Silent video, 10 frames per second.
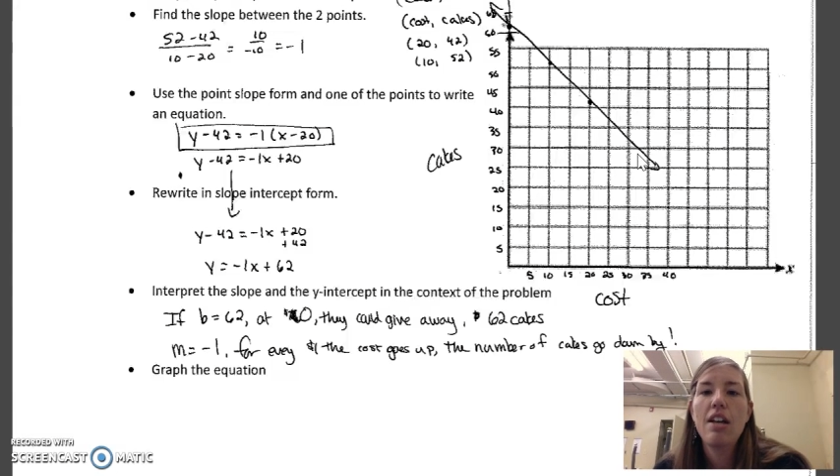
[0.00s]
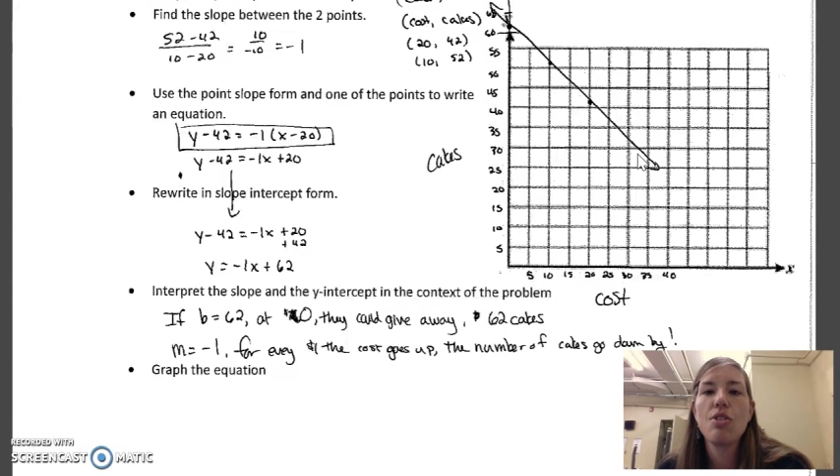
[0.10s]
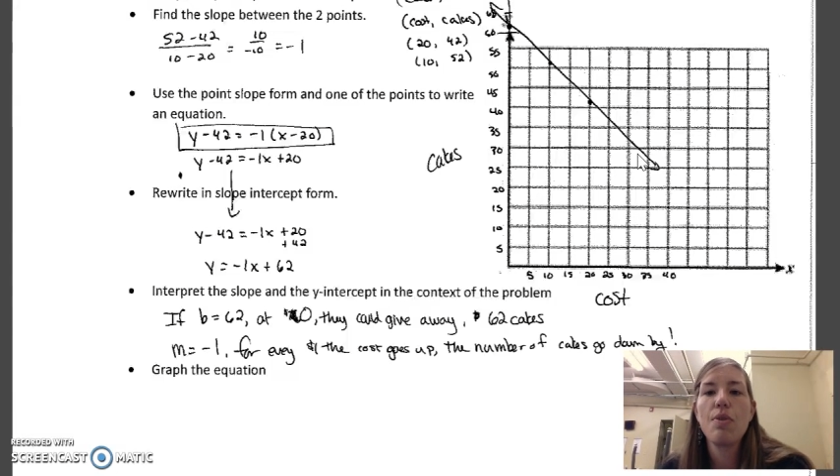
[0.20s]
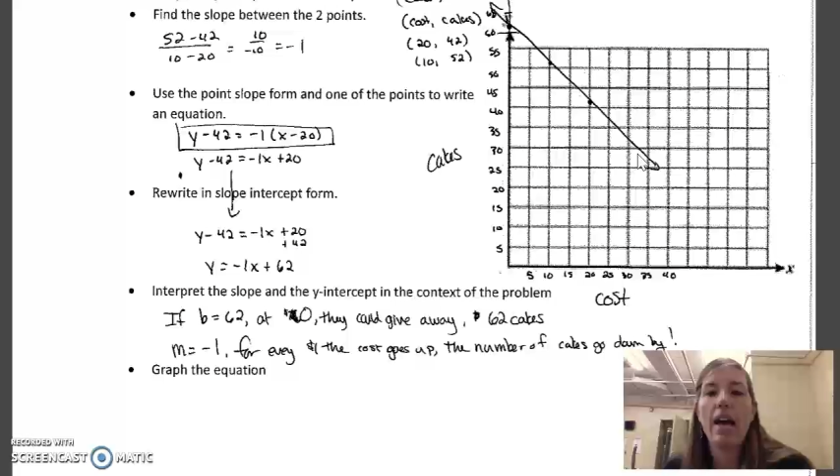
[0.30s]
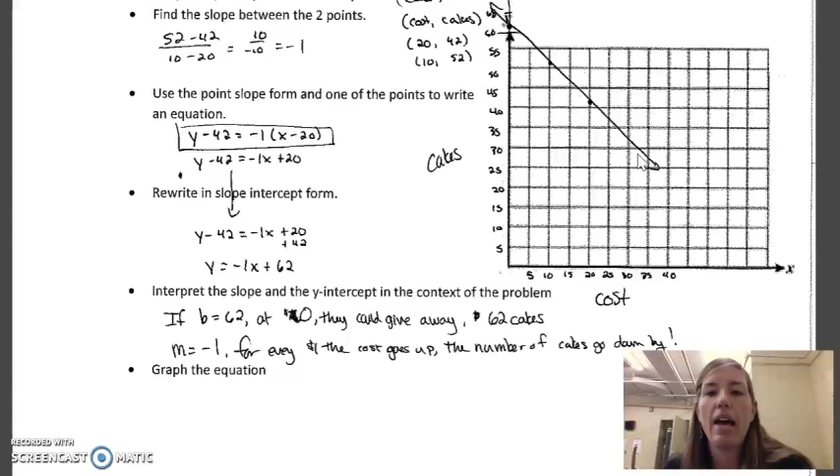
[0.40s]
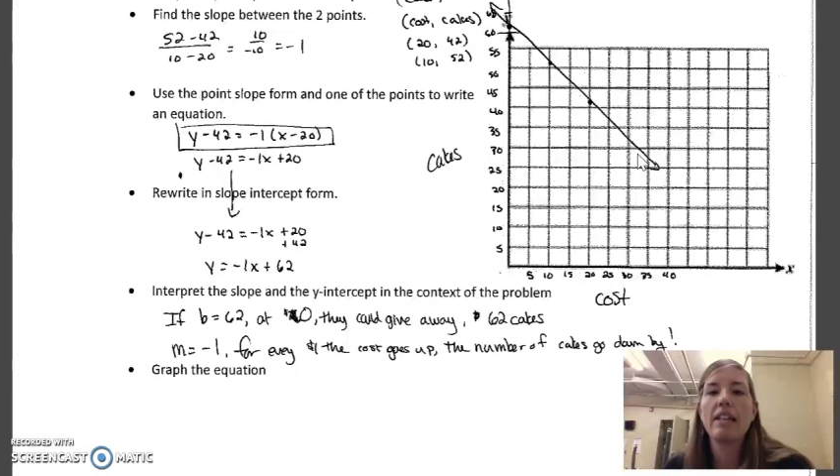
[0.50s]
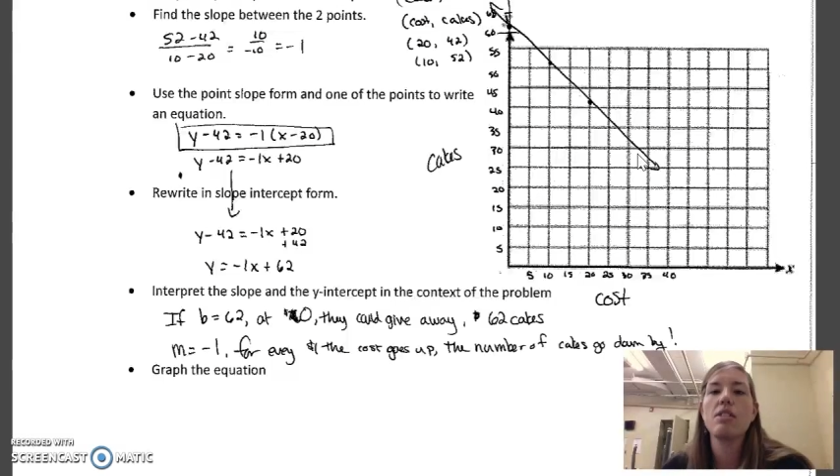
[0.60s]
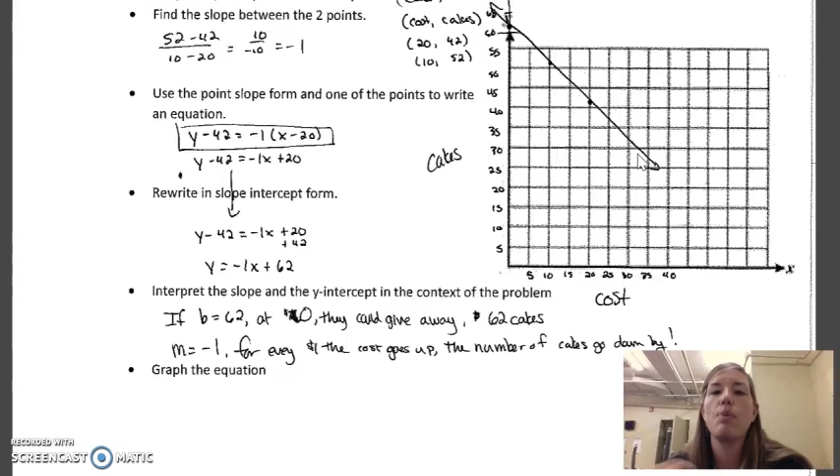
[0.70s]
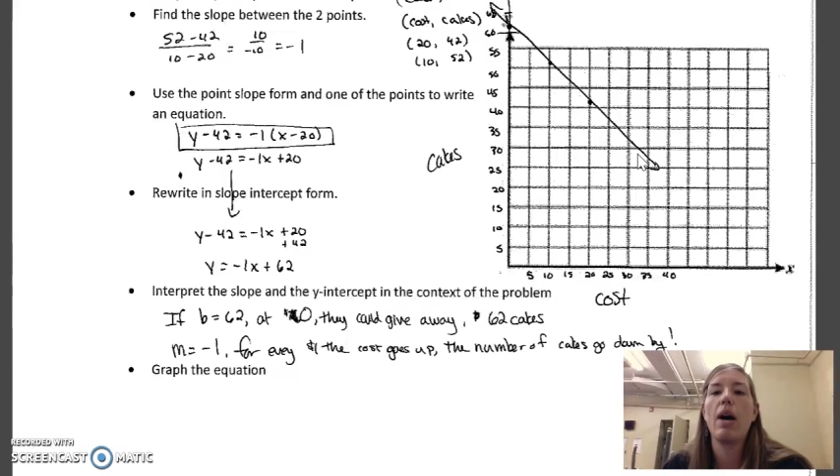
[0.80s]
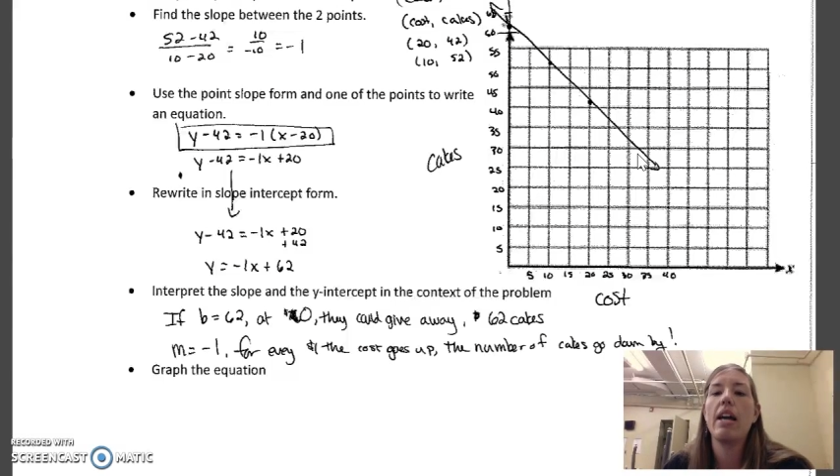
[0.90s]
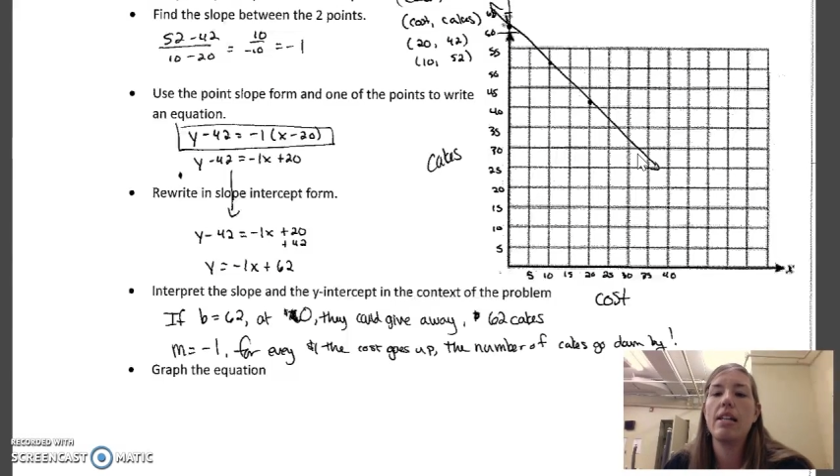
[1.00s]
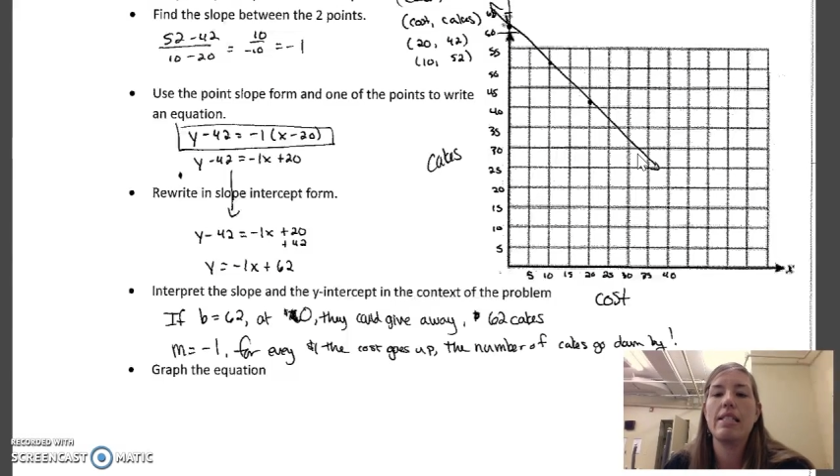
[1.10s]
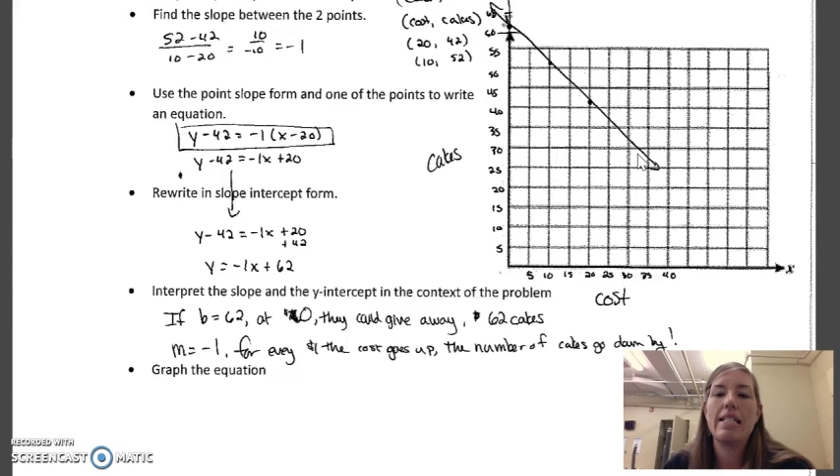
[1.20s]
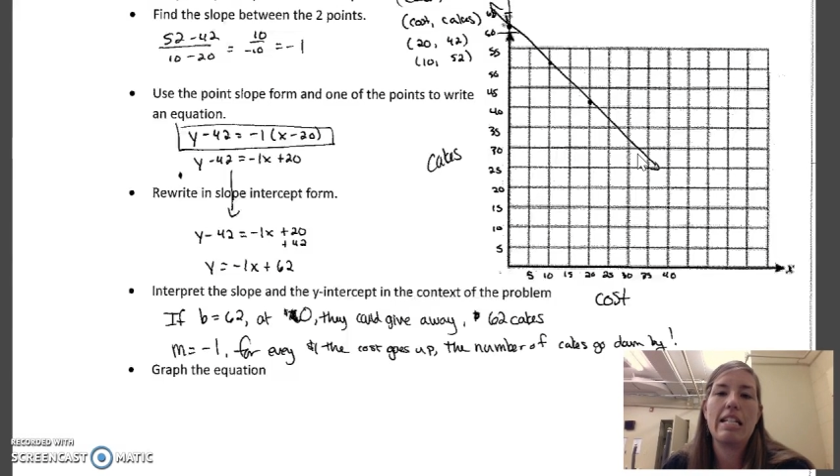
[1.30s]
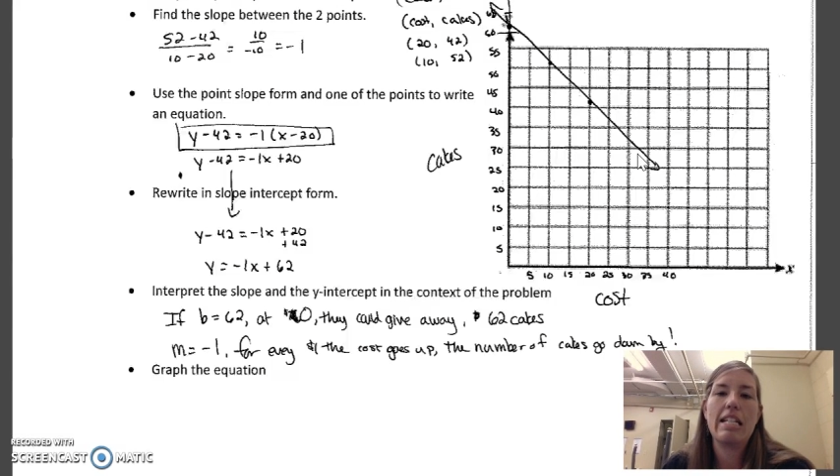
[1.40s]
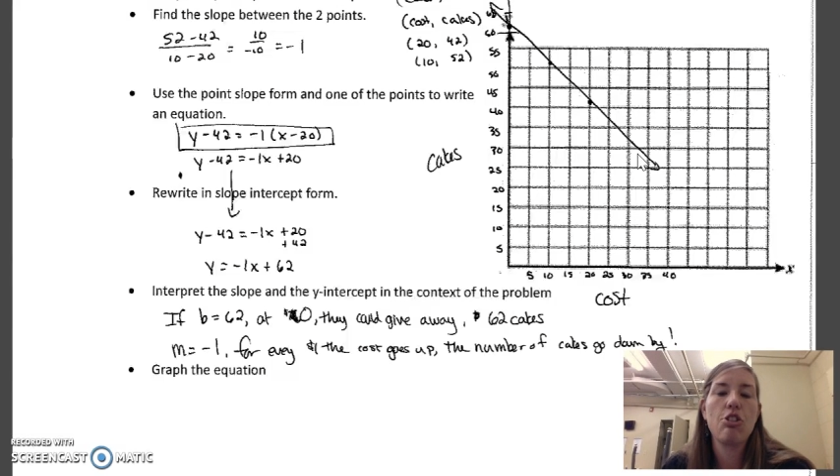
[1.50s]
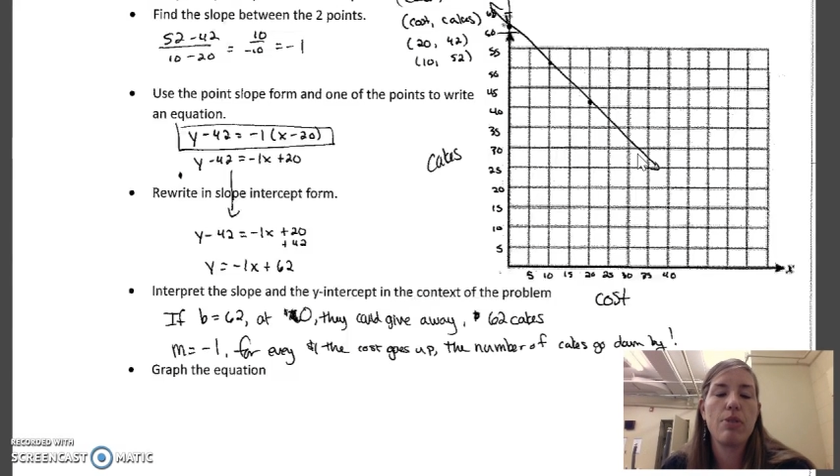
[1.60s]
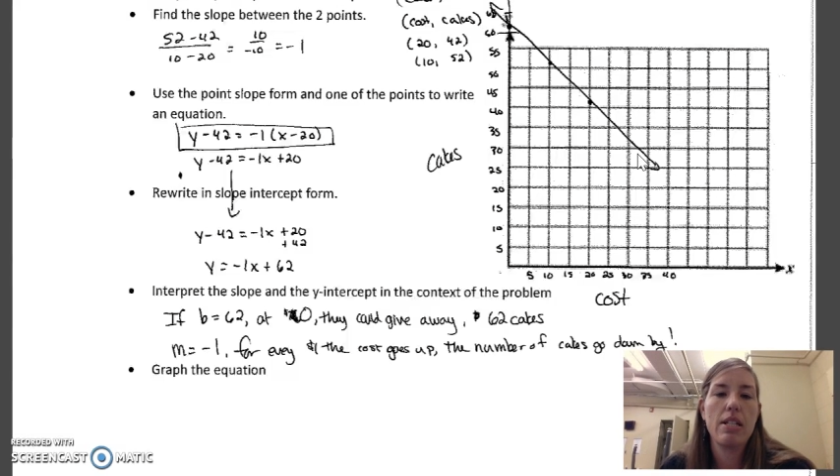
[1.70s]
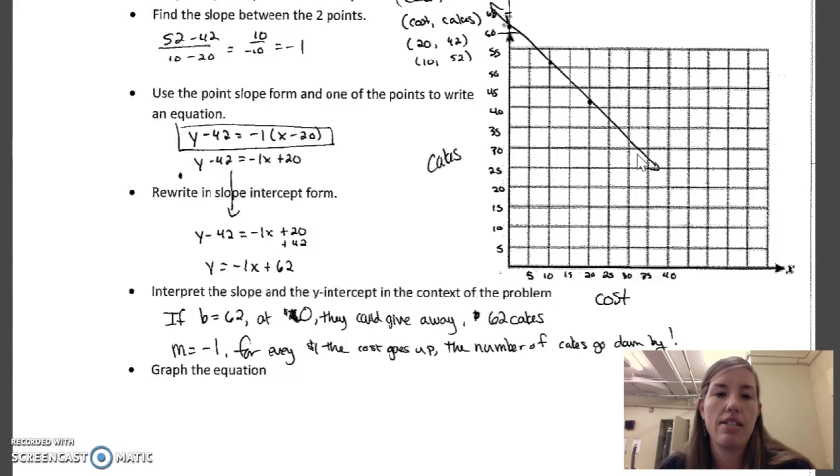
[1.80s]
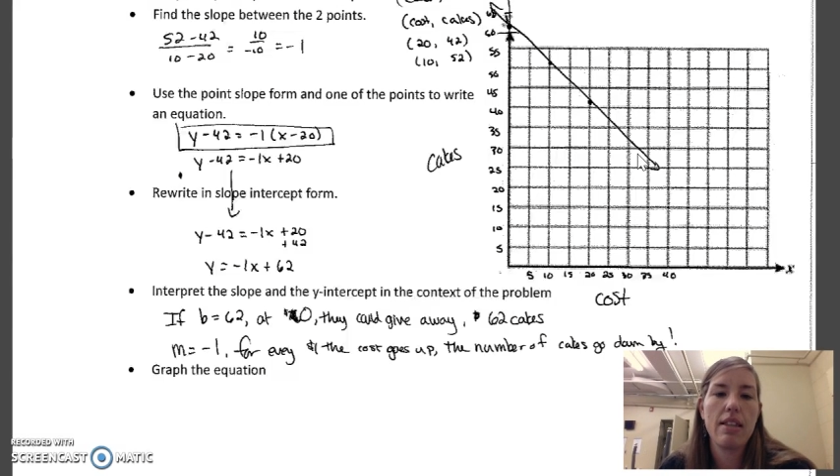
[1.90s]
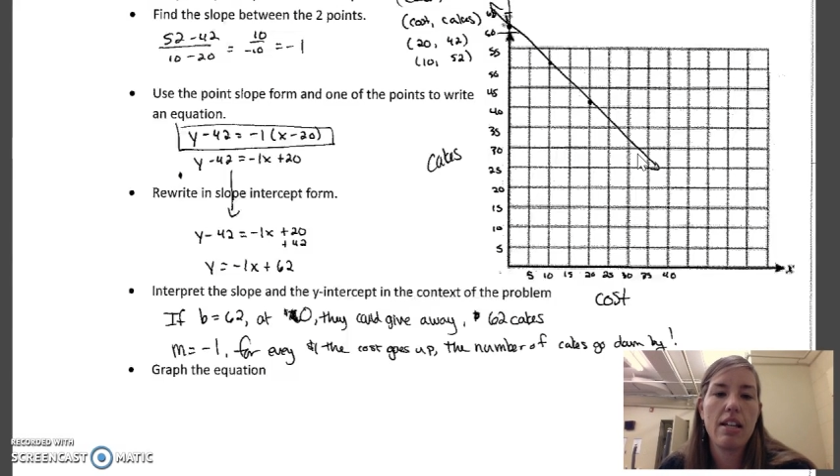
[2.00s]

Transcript: So that's why it's decreasing.